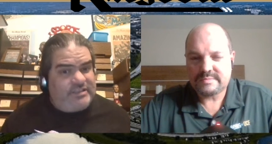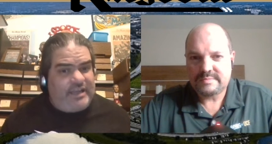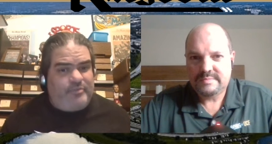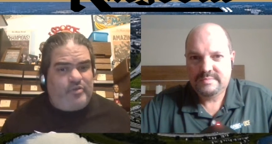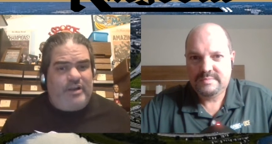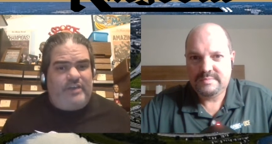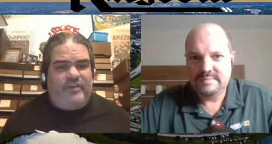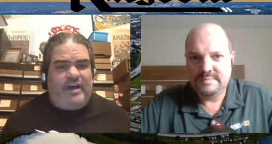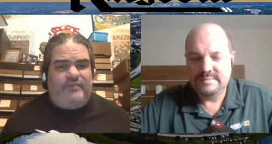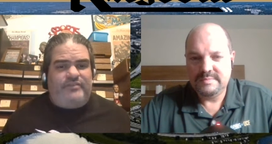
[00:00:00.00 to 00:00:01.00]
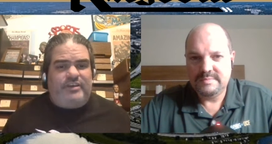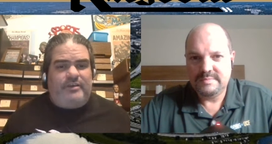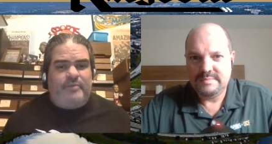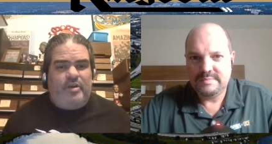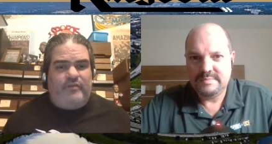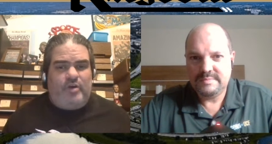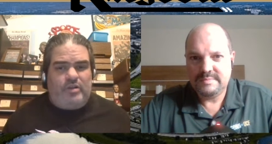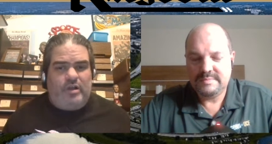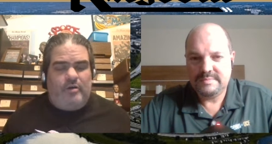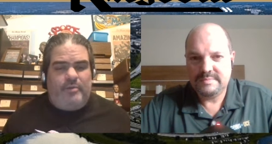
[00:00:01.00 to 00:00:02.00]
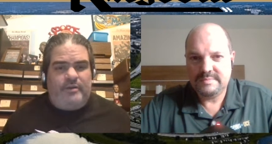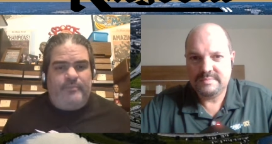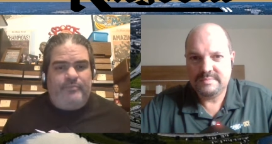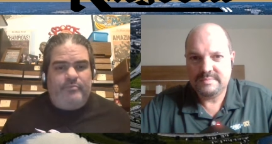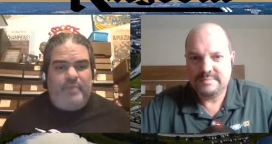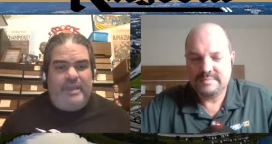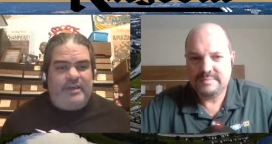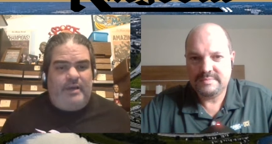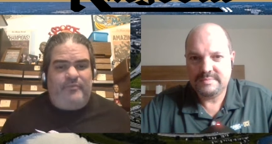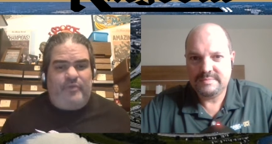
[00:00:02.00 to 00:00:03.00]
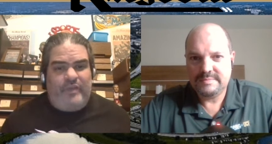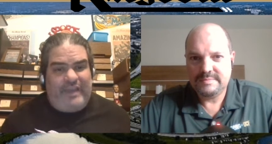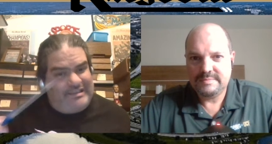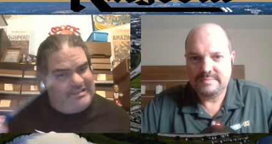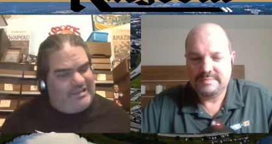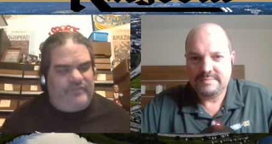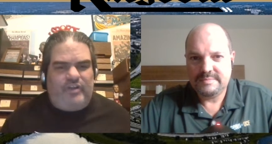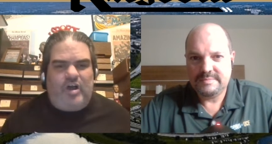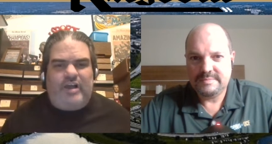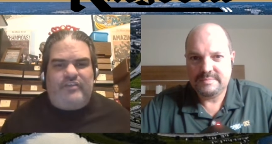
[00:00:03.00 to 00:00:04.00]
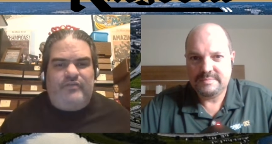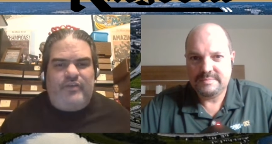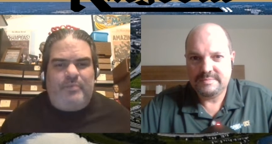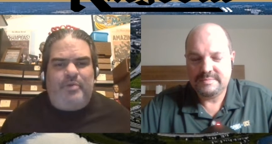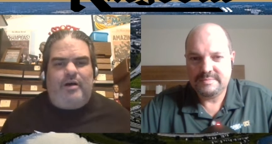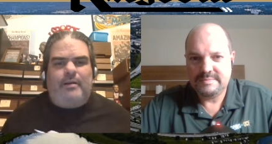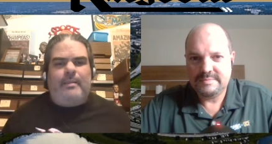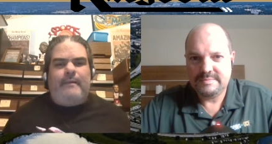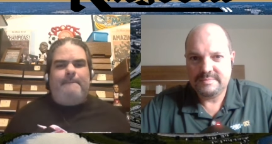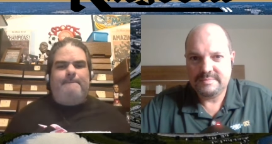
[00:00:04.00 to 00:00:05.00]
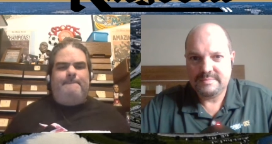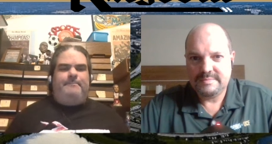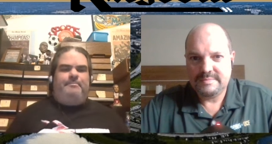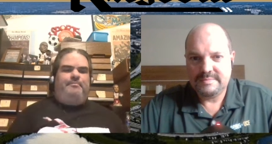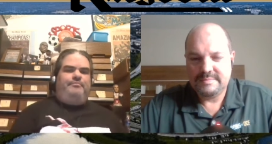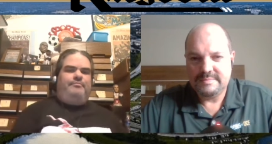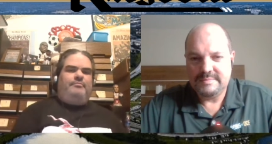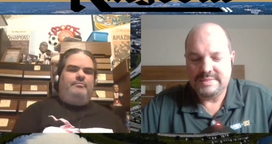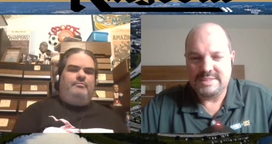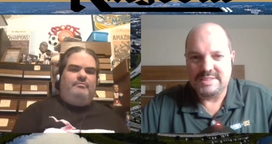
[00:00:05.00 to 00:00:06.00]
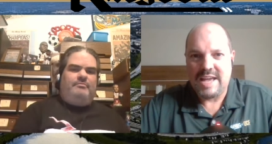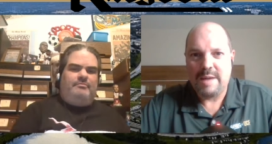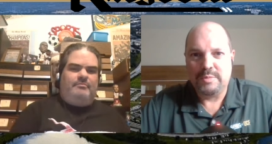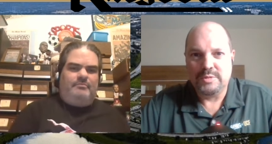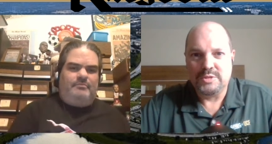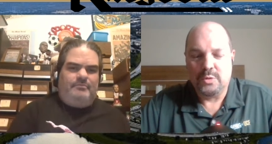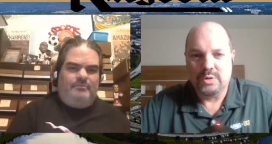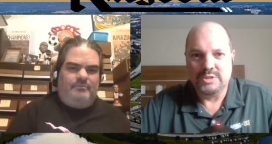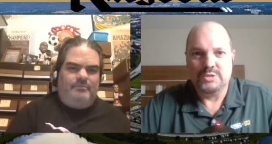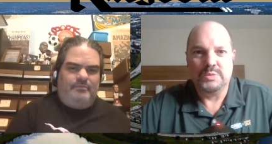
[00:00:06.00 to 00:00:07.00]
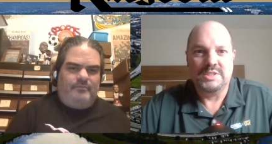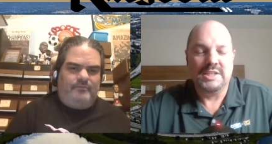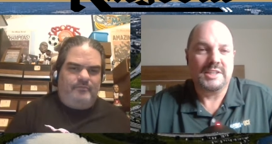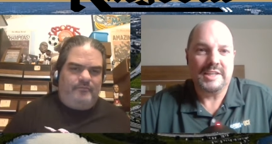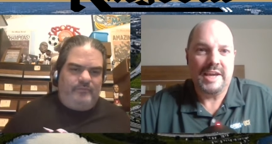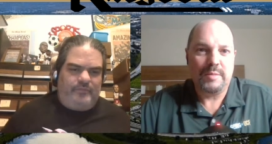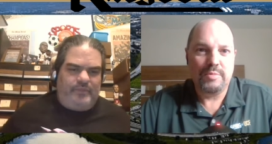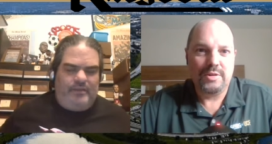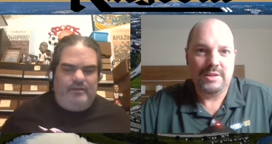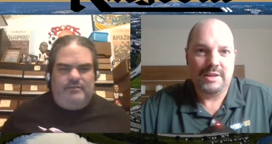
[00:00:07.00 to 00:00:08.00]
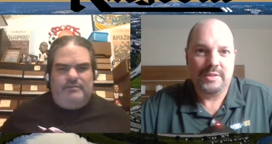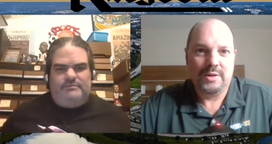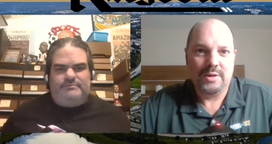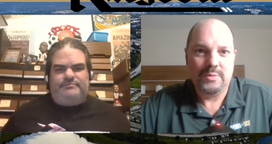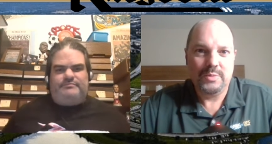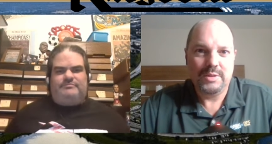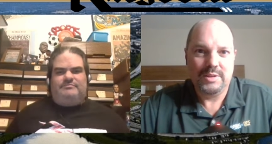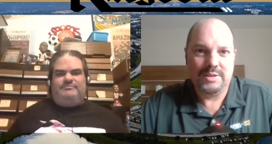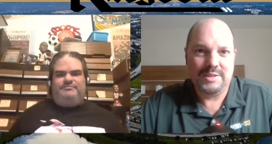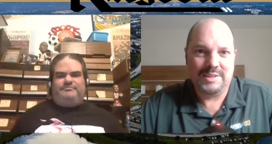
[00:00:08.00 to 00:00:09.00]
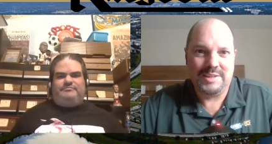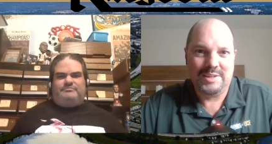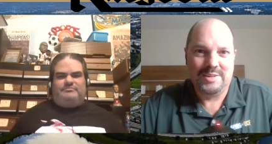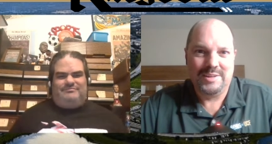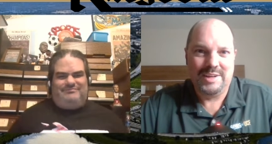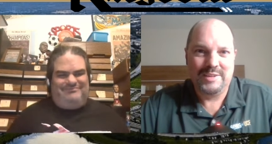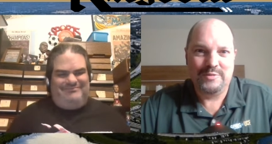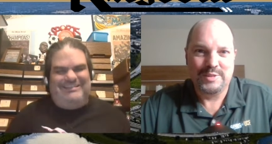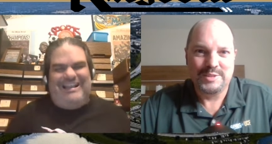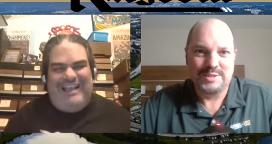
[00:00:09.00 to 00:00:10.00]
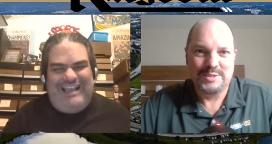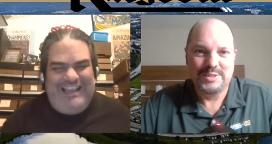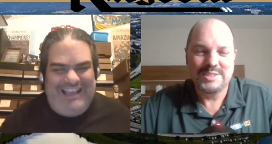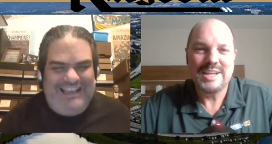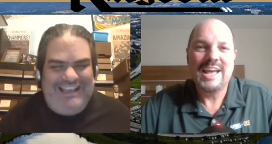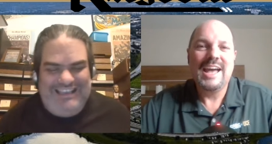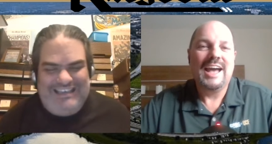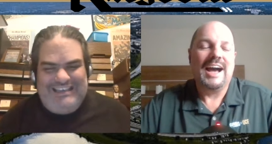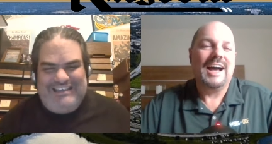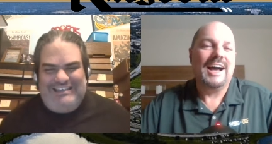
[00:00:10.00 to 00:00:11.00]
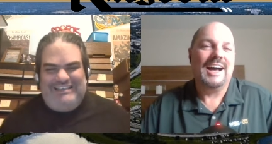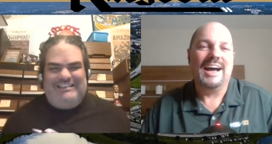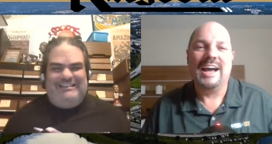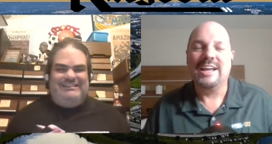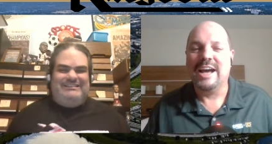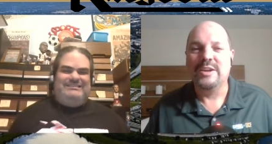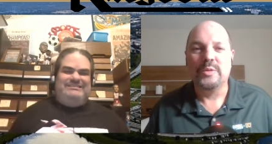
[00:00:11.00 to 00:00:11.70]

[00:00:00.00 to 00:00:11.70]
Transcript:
Speaker 1: top 25 team of Oklahoma make up for that tough loss in football?
Speaker 2: This is apples to oranges. Was Dillon Gabriel on the hardwood the other night for the Sooners? I